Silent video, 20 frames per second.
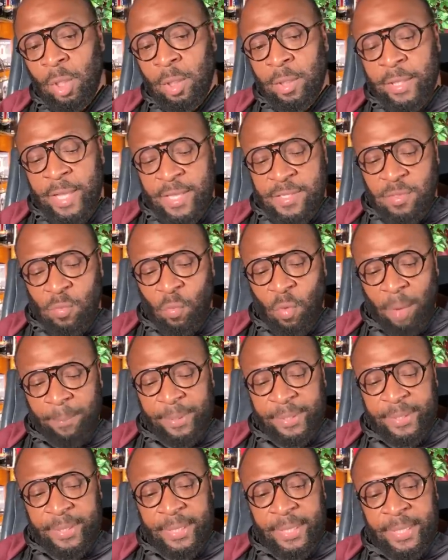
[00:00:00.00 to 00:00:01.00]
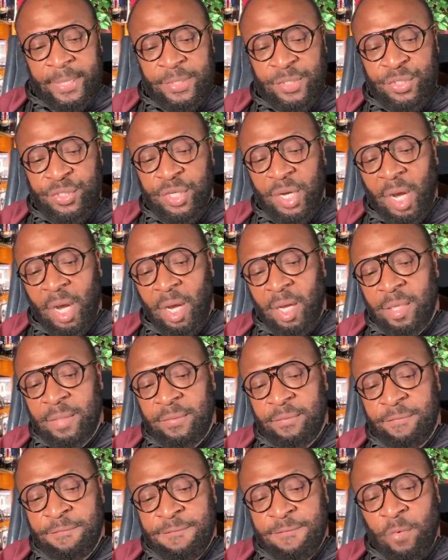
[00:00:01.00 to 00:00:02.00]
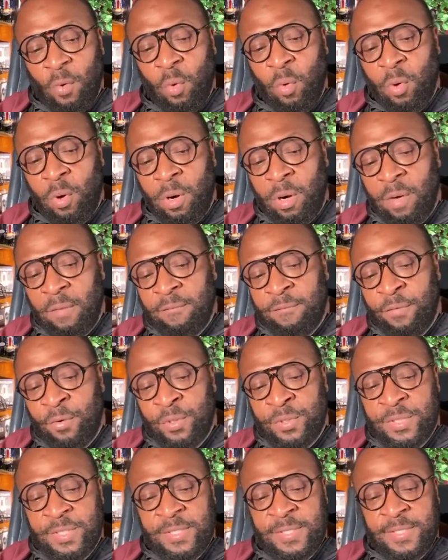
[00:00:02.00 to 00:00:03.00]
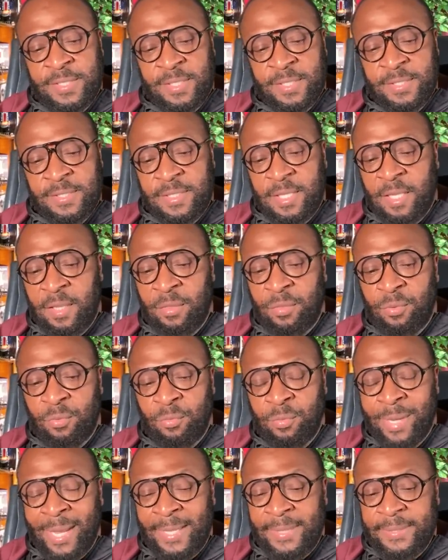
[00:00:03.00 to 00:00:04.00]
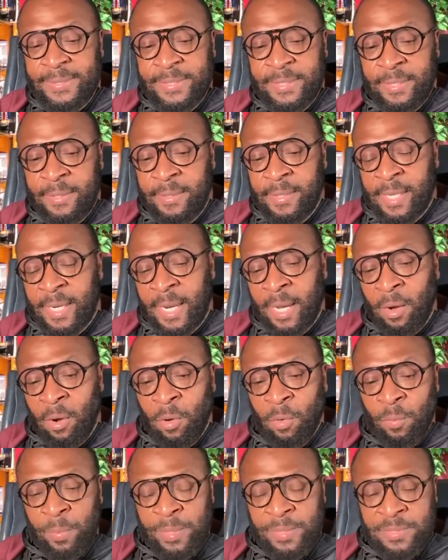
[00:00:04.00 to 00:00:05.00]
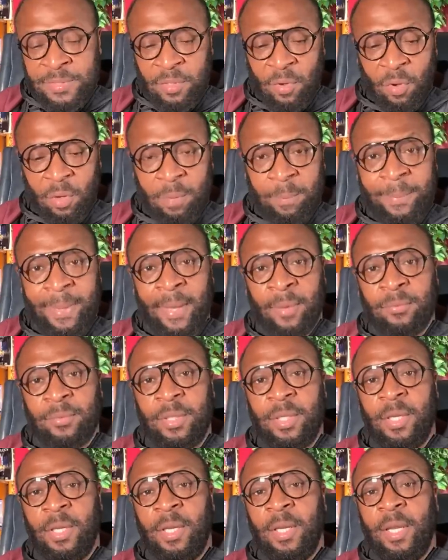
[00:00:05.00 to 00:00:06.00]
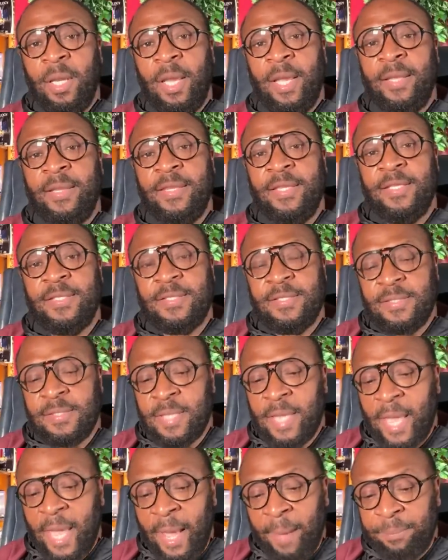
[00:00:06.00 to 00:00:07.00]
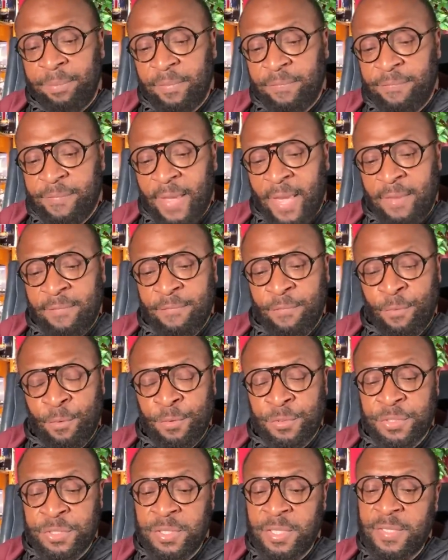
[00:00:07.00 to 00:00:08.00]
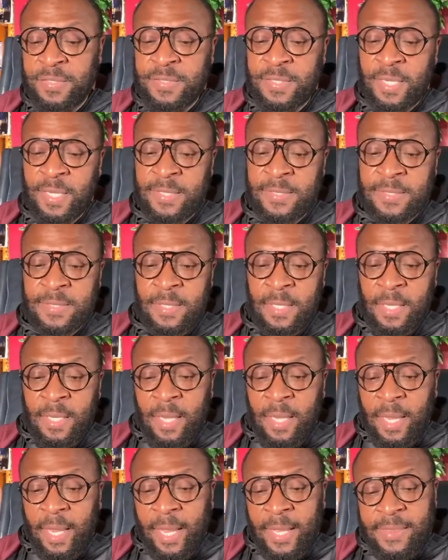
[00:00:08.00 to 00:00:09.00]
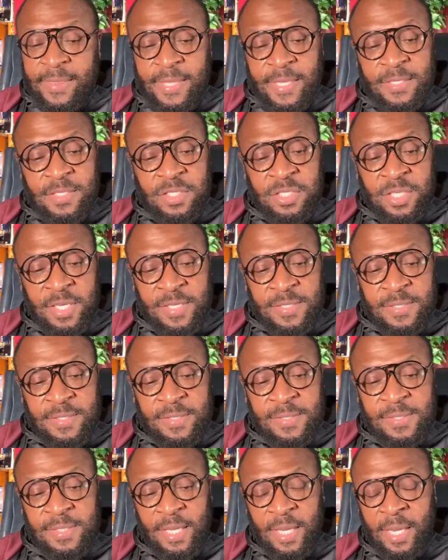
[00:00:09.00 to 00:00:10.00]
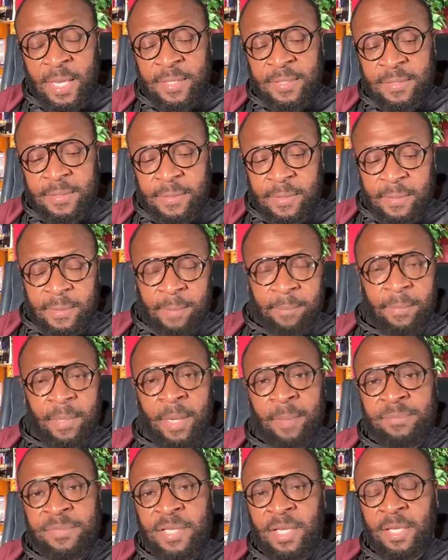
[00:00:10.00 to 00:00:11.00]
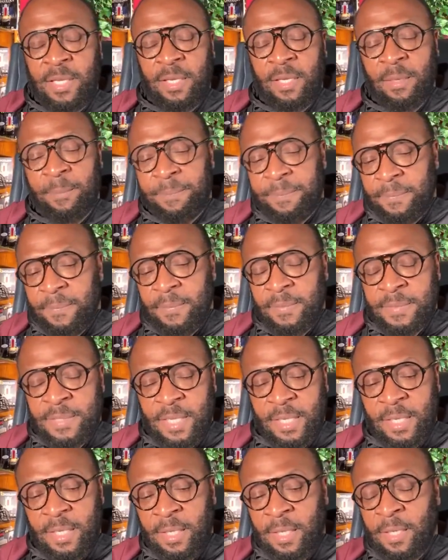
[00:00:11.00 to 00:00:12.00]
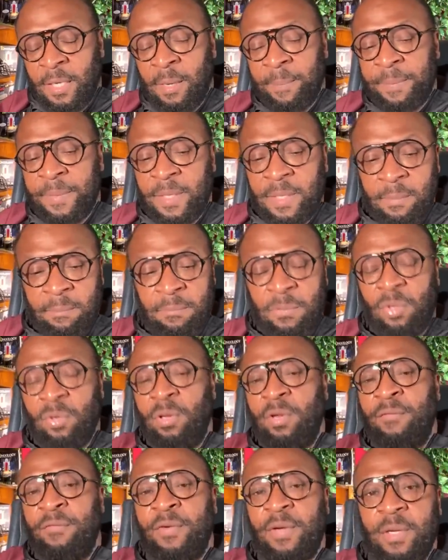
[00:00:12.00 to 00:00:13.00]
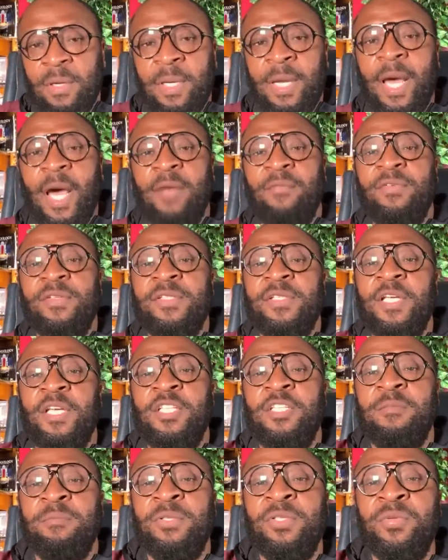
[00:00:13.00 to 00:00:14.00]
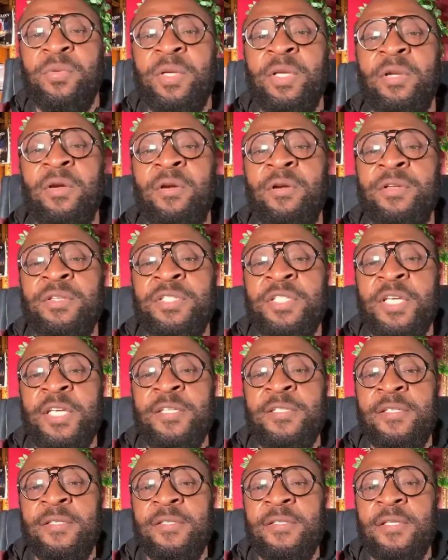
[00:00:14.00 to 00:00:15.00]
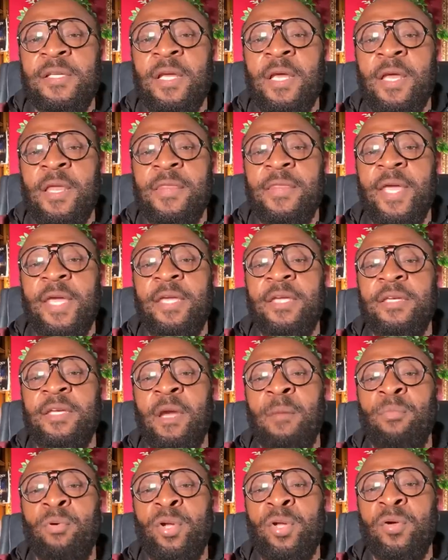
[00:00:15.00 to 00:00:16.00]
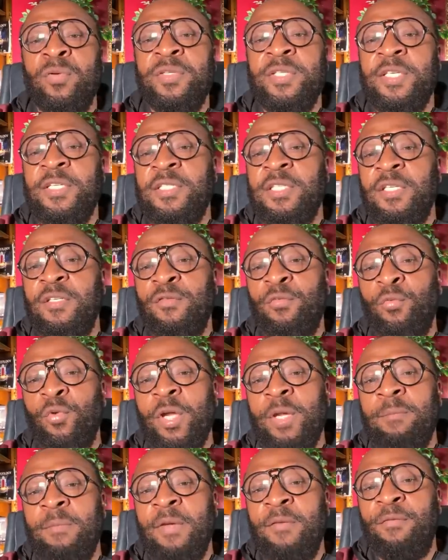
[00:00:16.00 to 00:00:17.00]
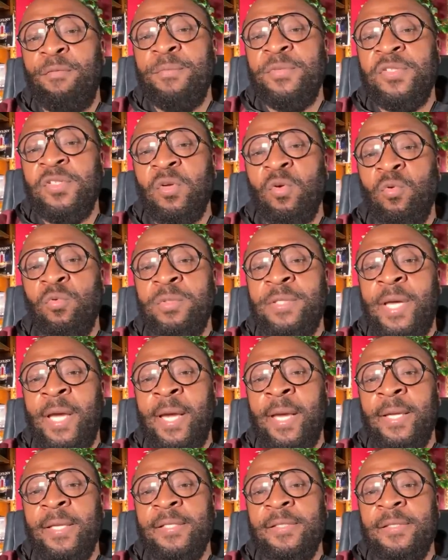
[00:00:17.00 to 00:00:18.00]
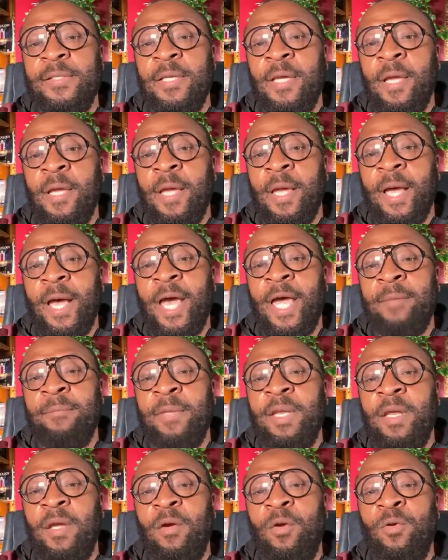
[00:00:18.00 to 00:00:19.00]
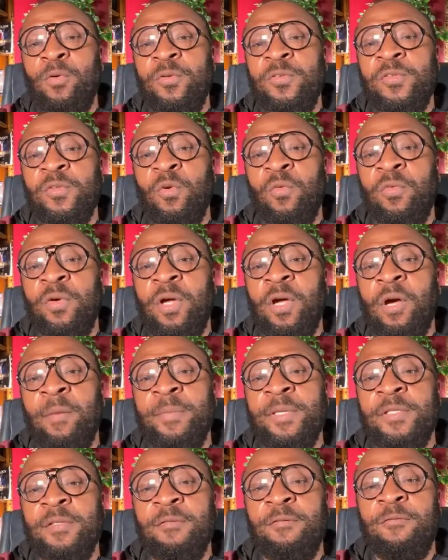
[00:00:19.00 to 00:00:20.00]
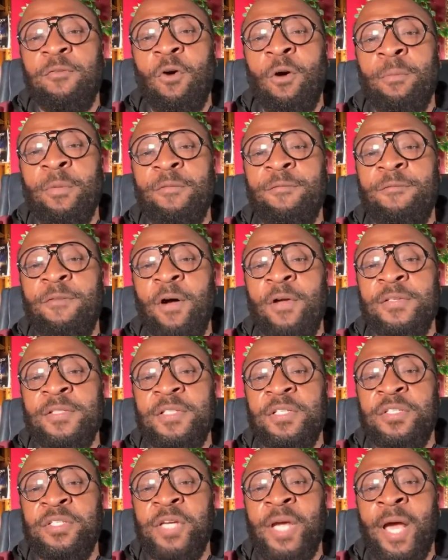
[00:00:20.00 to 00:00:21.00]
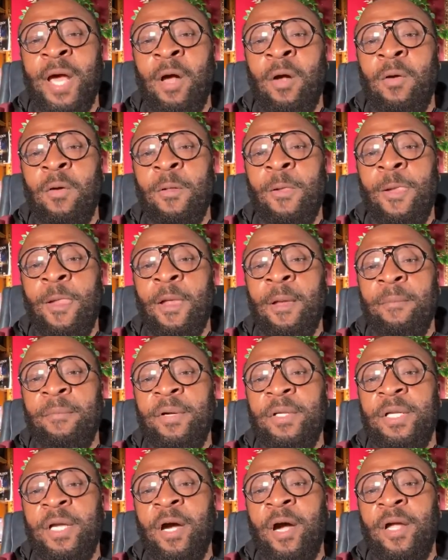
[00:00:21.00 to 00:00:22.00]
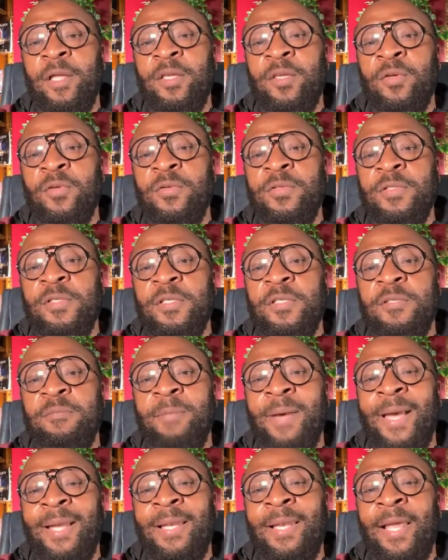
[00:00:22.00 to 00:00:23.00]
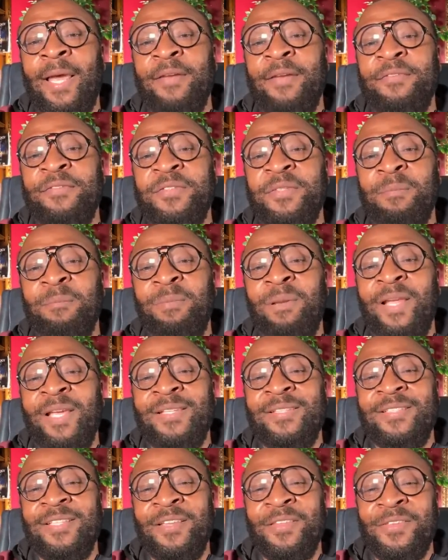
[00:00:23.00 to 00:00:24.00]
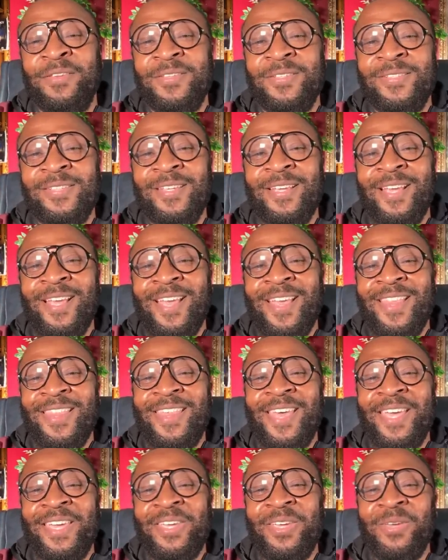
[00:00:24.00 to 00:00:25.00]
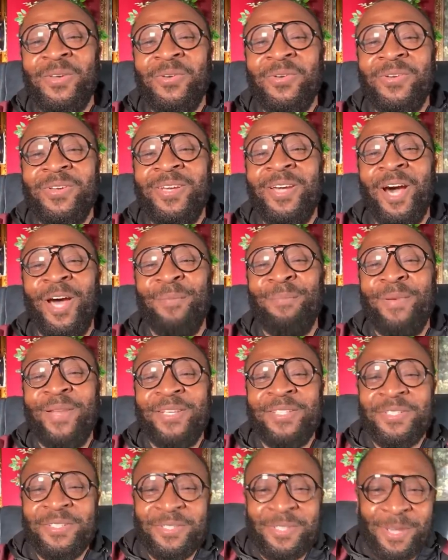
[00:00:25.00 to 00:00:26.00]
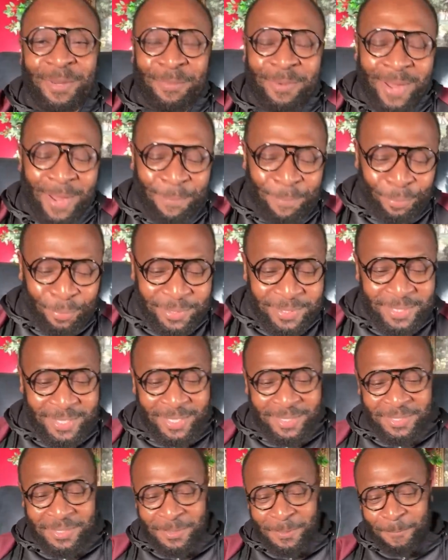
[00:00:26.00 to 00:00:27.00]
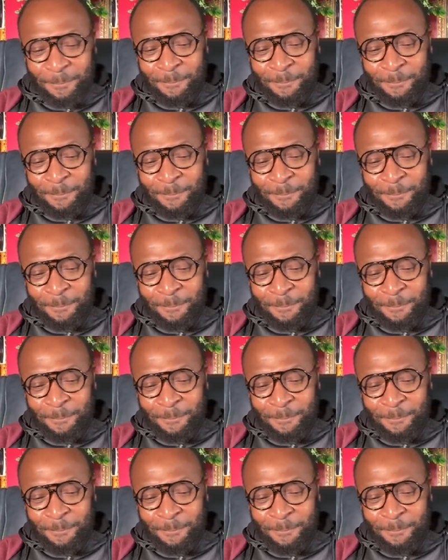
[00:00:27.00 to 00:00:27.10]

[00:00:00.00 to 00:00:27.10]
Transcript: There's a woman in John 4, verses 16 through 19, that I always talk about. And this is the amplified version. It says, At this Jesus said, and I'm taking up taking it up in the middle of a conversation between her and Jesus. Thank you, Deborah. Your teachings freed me from soul ties. I had many hurdles to overcome as a former foster child, but God uses my life to bless others. Thank you. God bless you, Deborah. I appreciate you.